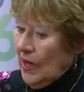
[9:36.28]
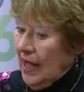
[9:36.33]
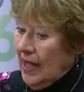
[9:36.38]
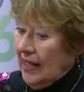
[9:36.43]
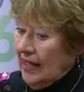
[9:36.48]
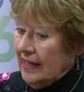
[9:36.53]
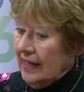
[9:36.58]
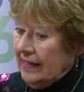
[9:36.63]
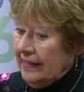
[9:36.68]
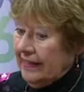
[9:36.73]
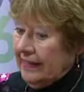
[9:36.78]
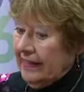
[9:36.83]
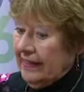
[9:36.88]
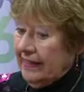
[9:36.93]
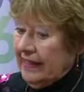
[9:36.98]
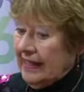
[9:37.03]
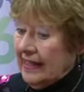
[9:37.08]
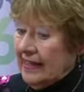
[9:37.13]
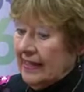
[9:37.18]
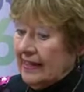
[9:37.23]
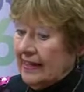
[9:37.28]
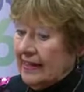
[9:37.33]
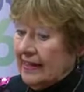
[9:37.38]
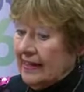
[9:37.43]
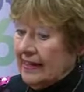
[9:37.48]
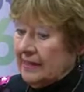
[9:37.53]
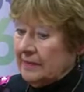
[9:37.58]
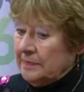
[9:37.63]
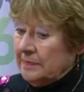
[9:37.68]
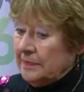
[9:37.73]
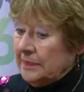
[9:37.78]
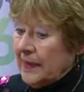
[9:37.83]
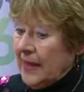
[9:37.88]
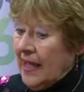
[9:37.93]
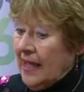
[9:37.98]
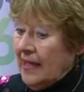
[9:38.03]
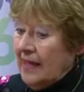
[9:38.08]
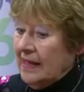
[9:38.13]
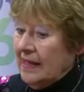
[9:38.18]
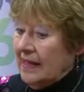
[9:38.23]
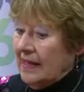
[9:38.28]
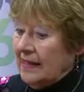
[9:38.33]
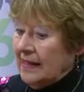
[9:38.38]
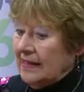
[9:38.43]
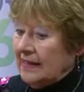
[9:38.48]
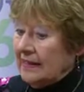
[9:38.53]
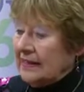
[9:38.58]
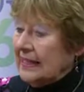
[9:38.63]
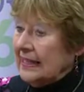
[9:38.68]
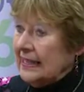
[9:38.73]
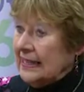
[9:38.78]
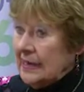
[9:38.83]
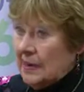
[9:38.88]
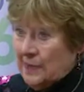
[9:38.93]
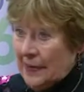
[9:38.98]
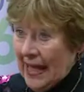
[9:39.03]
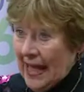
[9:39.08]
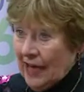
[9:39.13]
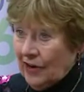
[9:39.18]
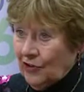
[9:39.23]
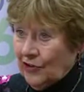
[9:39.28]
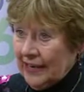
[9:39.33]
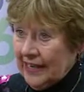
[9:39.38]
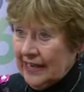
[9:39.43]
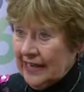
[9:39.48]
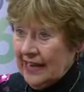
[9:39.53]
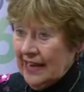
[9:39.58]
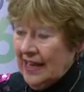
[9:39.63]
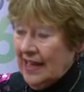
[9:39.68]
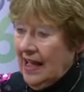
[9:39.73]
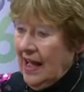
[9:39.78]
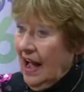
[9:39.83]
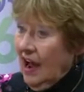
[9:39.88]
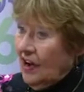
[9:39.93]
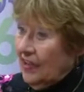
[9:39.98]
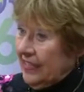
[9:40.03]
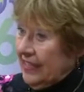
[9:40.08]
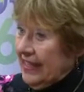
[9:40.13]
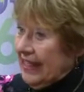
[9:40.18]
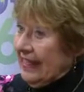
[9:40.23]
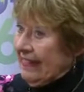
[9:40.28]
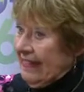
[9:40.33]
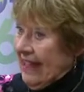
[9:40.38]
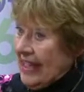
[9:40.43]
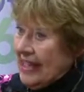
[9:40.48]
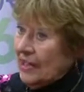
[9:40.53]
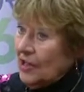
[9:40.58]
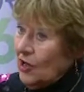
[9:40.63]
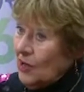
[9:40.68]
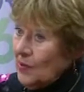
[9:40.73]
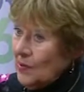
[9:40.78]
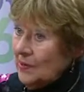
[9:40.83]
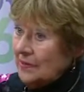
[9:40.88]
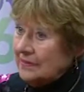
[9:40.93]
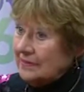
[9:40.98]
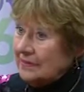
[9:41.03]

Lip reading: the Clean Up Akron, can they go?